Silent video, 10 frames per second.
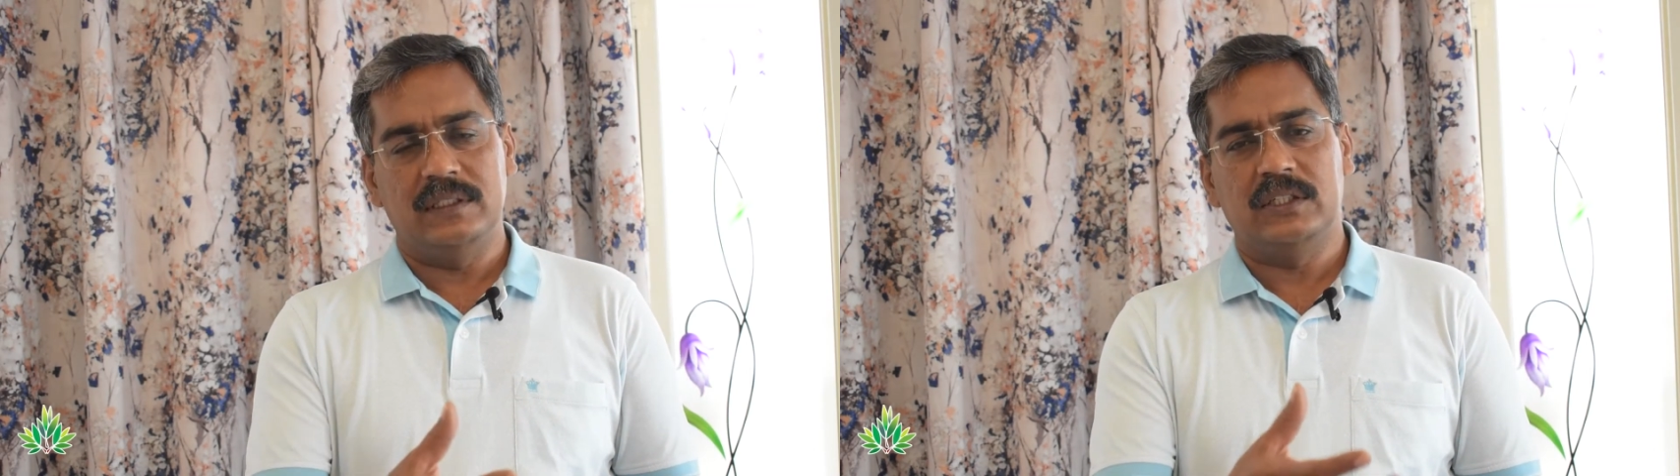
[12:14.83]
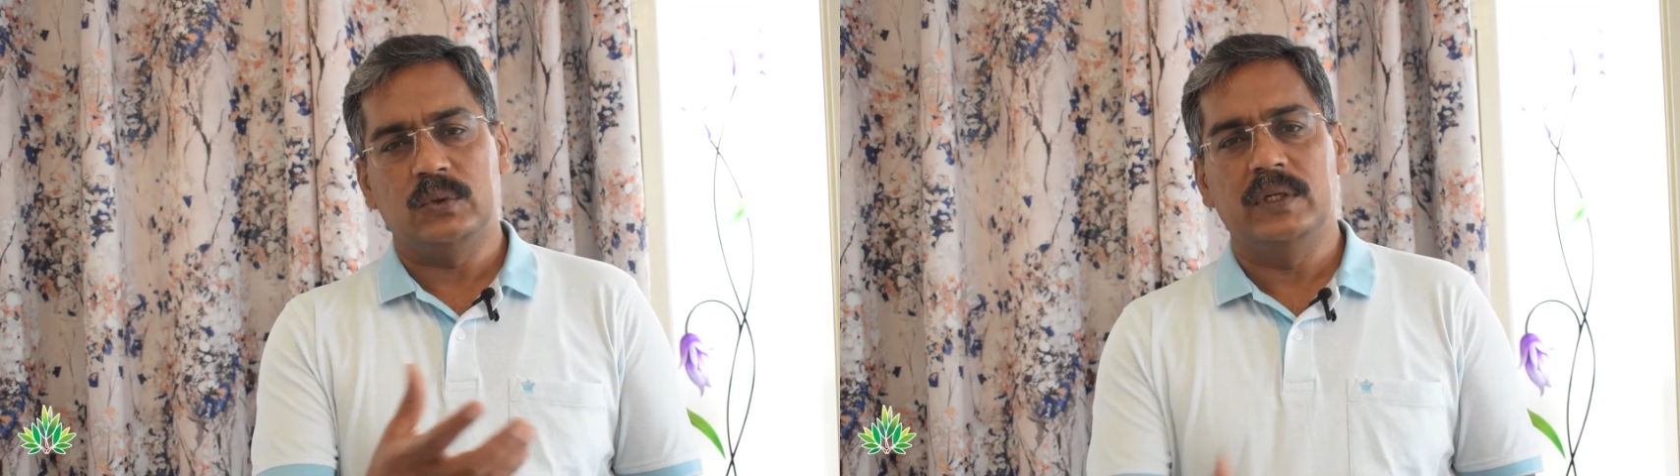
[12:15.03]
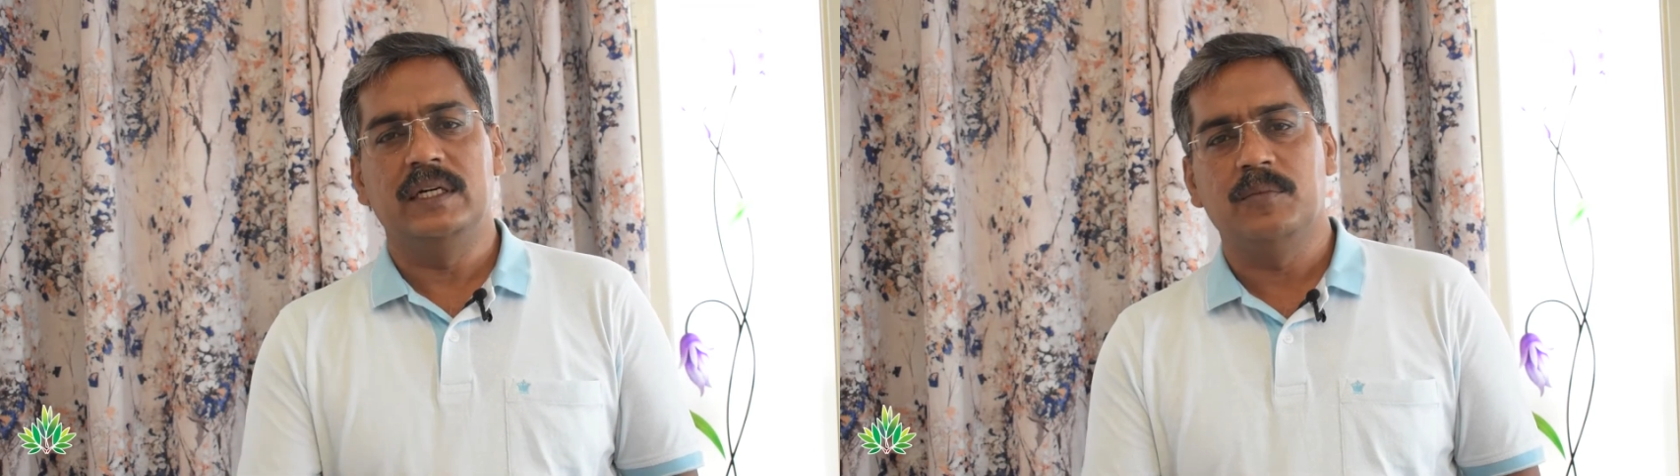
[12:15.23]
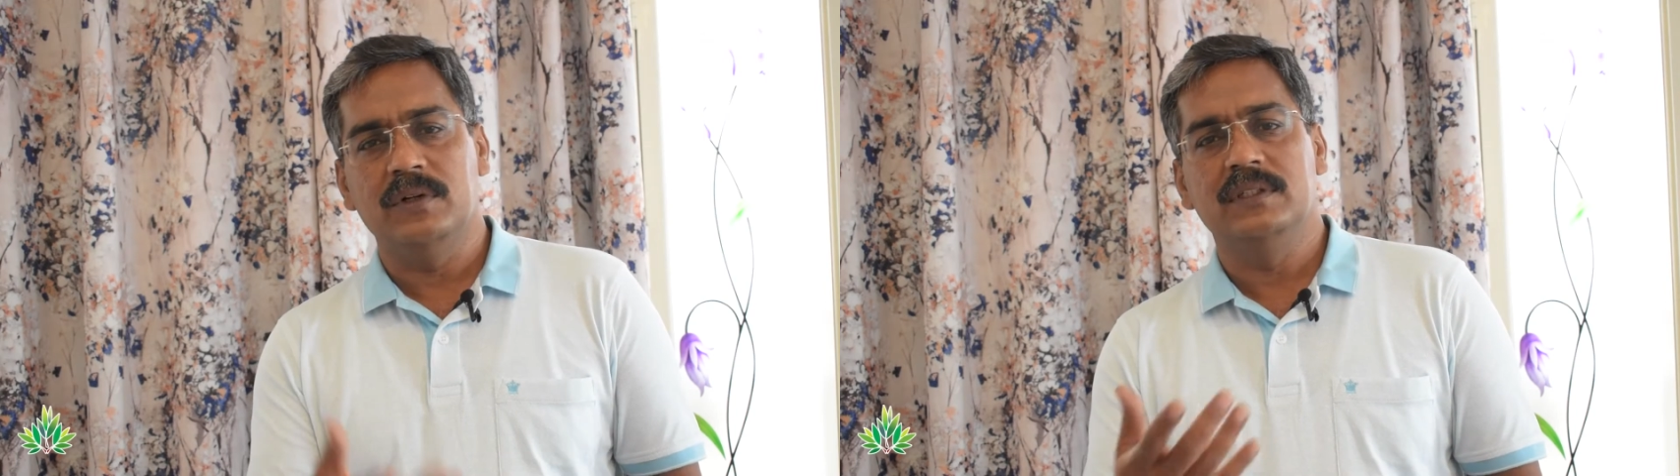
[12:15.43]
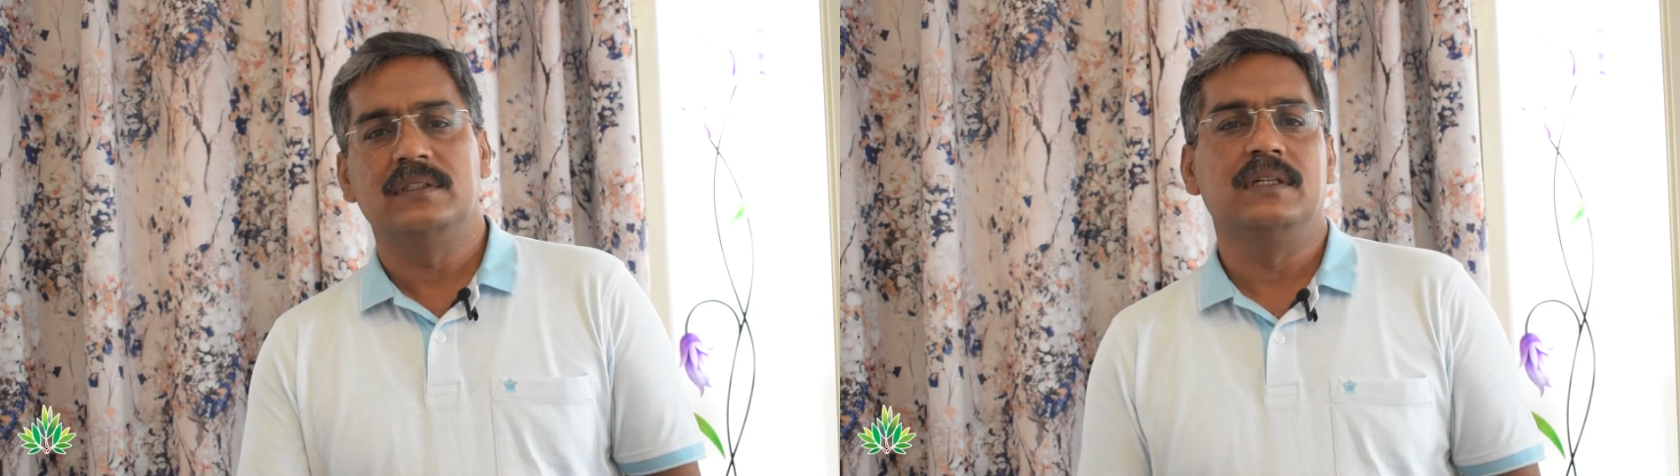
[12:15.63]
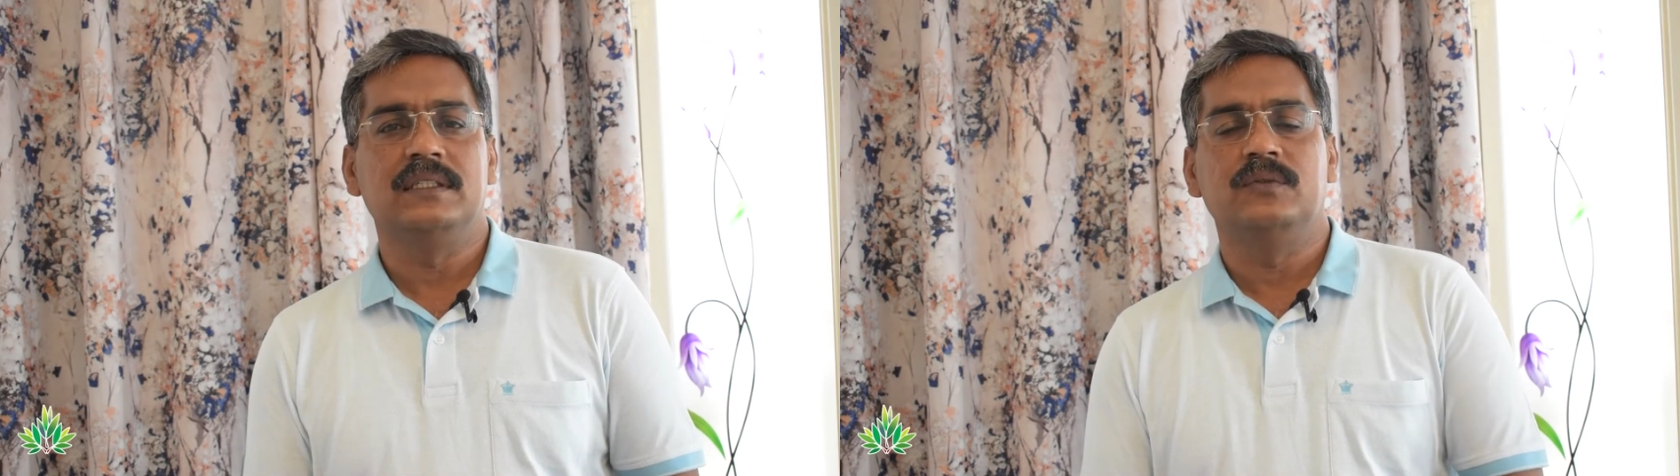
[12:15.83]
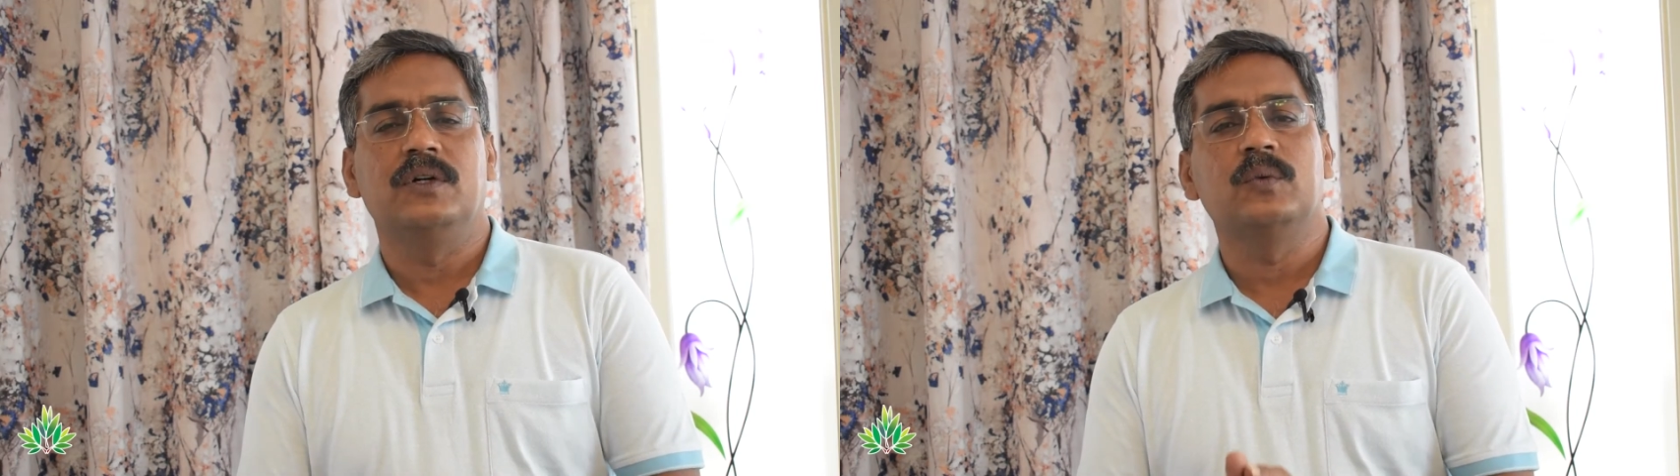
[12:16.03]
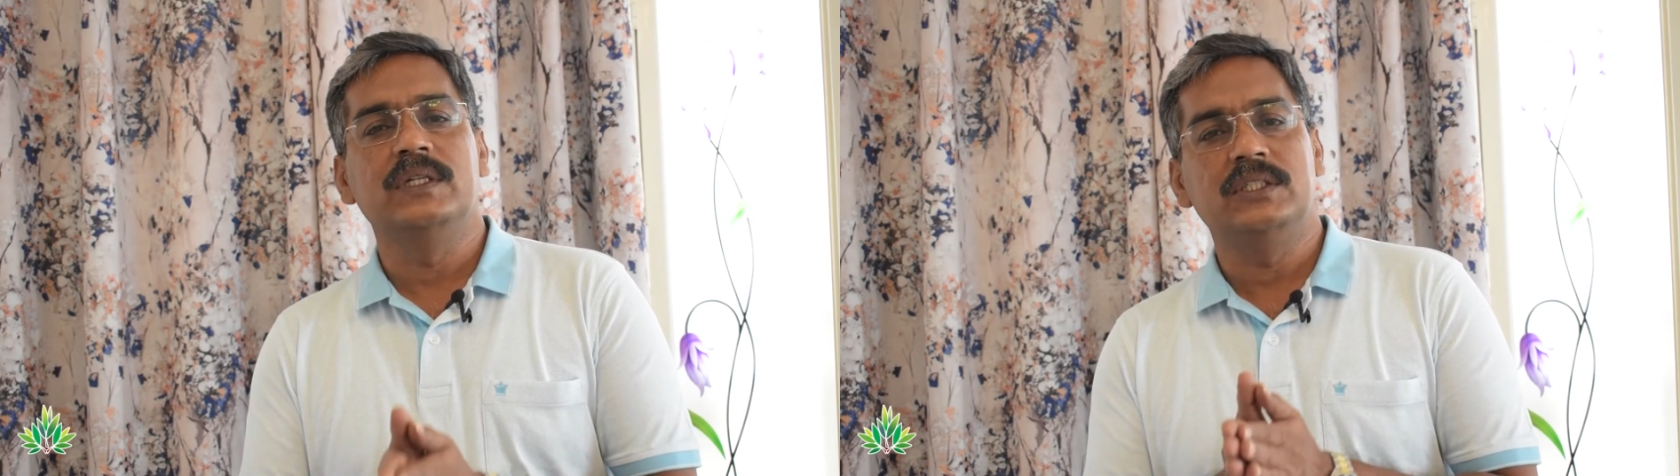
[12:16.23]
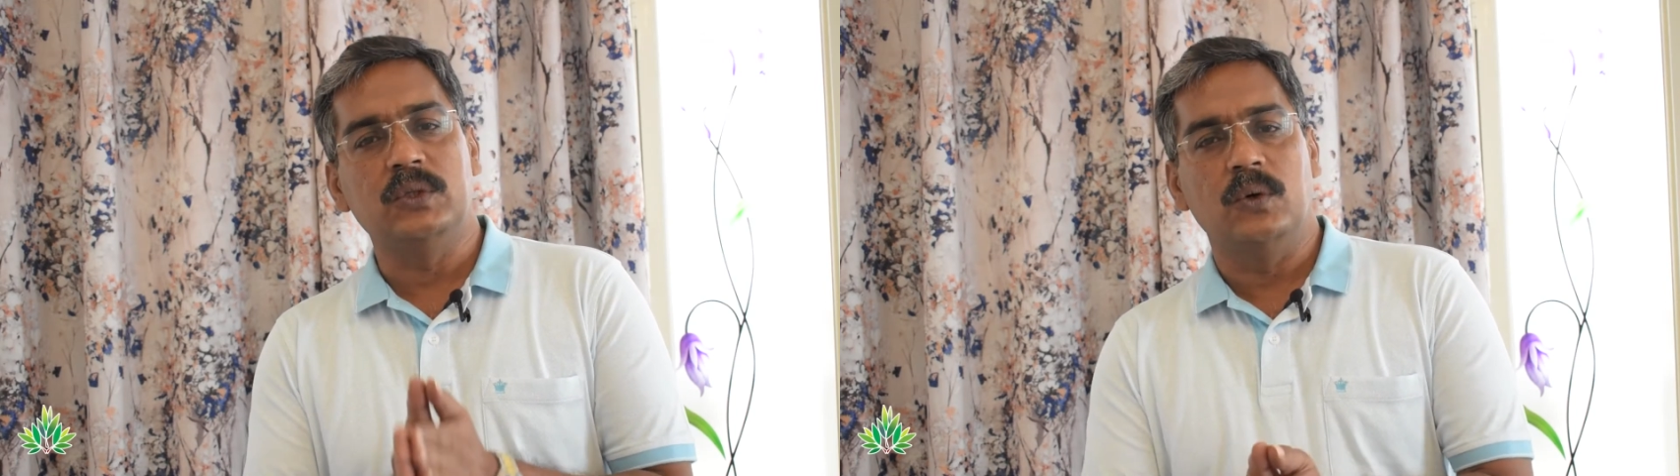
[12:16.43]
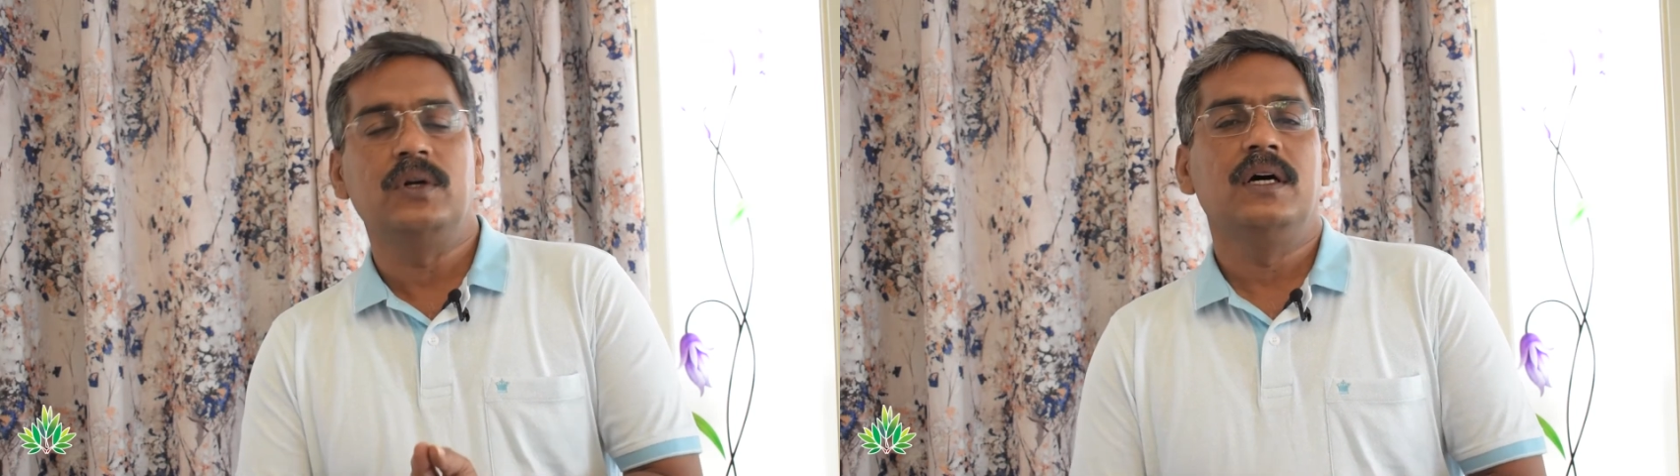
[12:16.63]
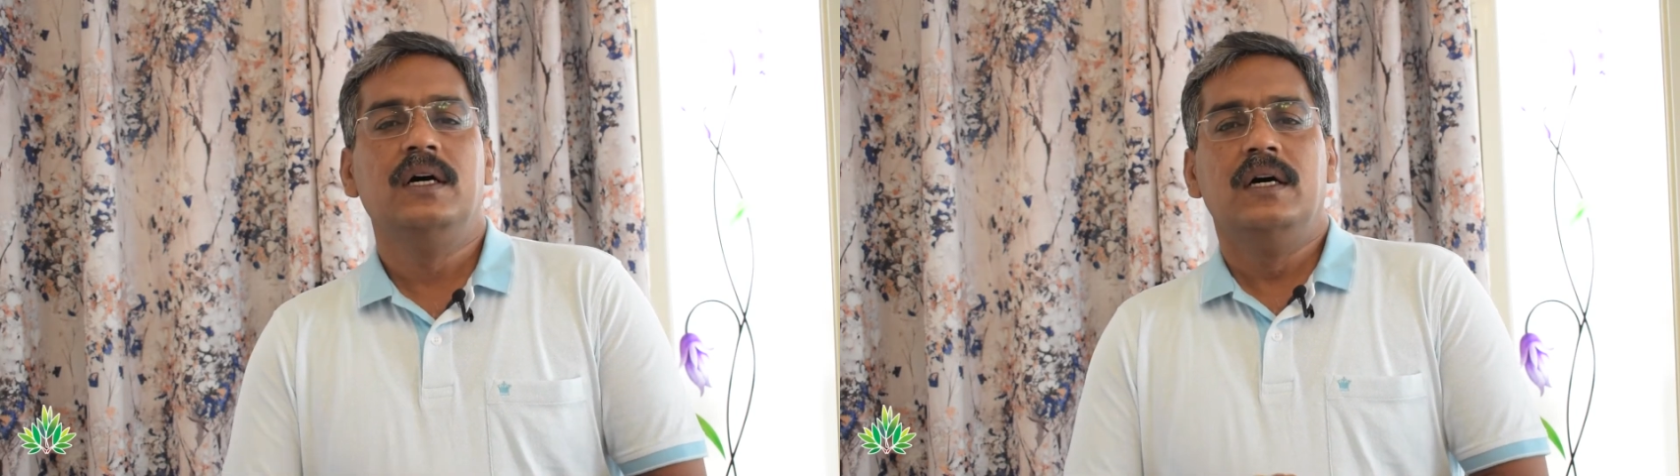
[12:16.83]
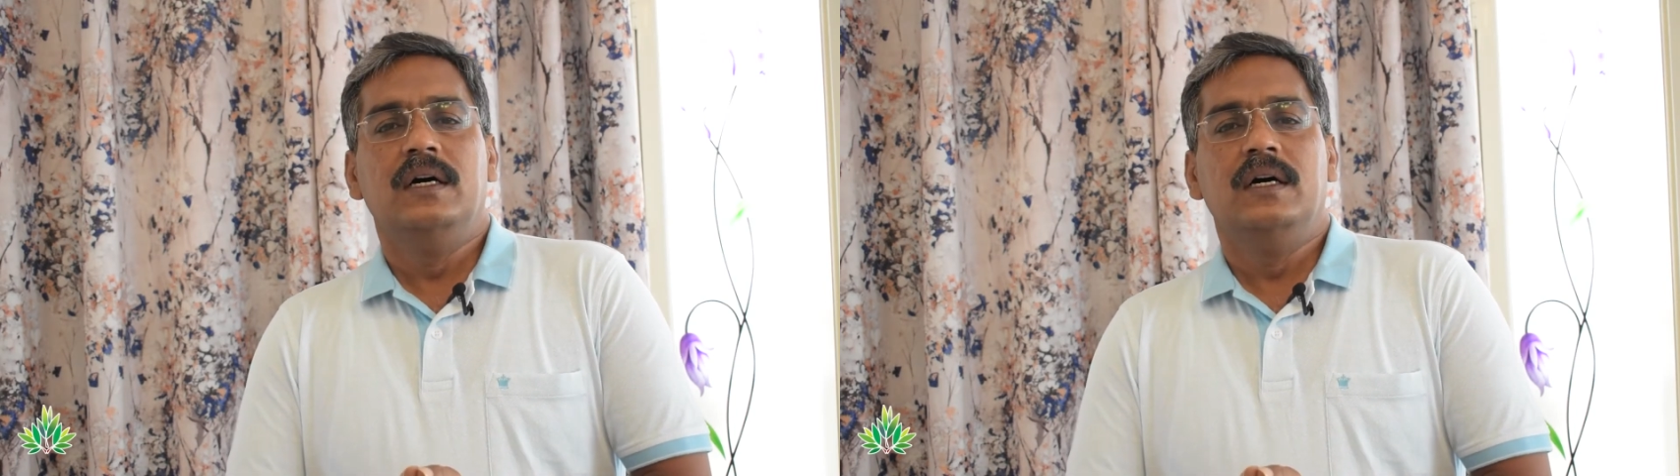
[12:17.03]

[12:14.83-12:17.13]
that are showing up on this list, what we showed,